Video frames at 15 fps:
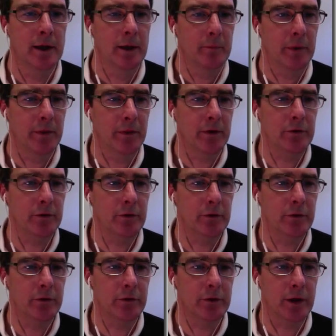But this is
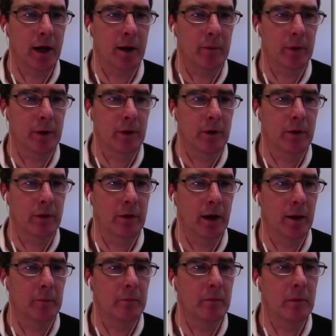a step
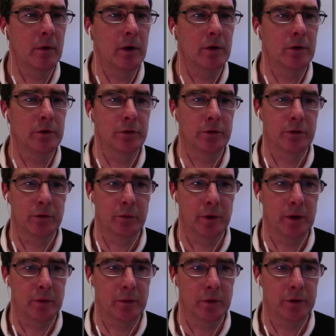that most
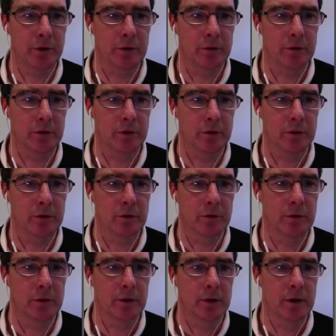people don't do,
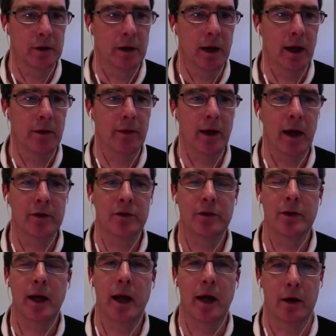and that's
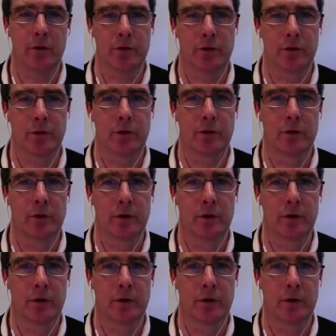test.